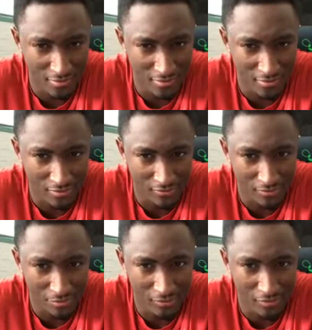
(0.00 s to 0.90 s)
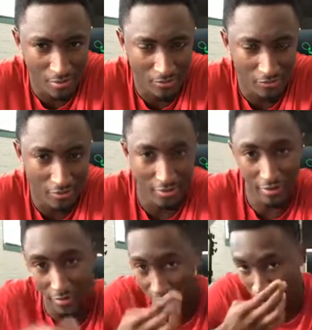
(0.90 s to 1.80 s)
Some of these comments are in English,
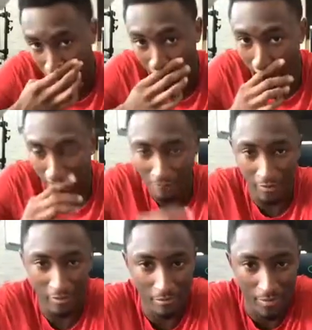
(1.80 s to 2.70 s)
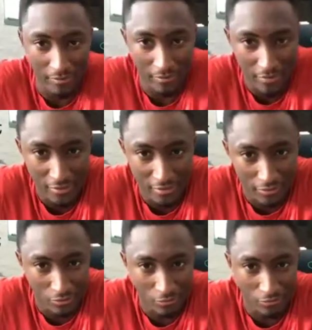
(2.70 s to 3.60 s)
and I'm very impressed. Do
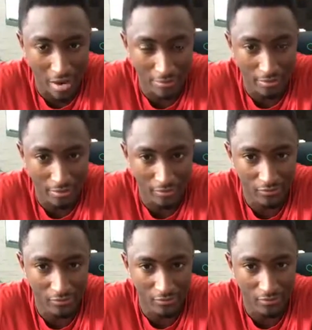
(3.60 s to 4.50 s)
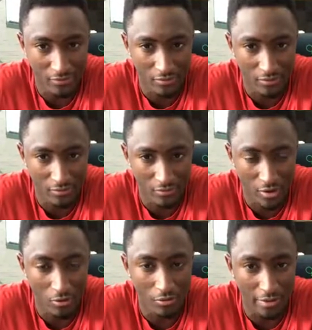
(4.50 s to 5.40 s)
rap, please. Oh,
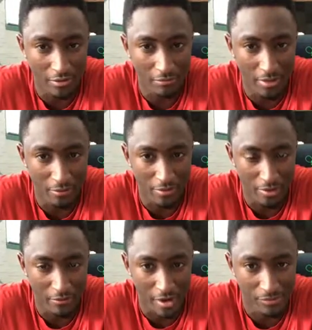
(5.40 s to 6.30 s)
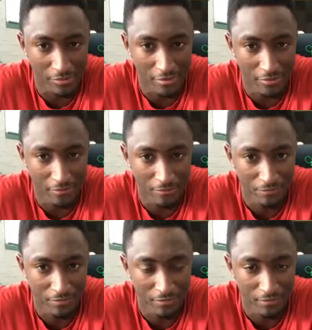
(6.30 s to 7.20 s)
like we'll make it play a rap song.
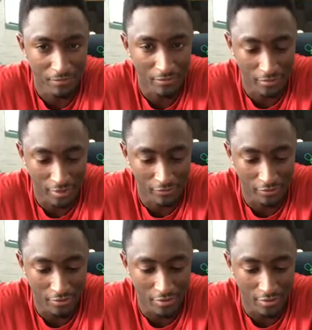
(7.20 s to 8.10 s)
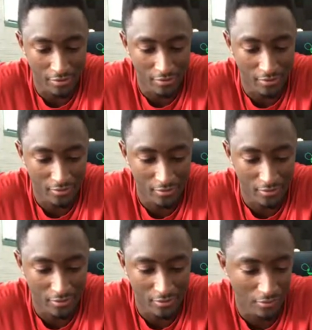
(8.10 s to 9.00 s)
Hey Siri,
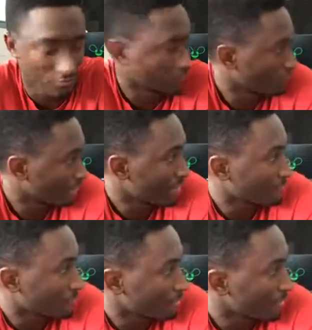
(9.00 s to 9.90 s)
rap for me.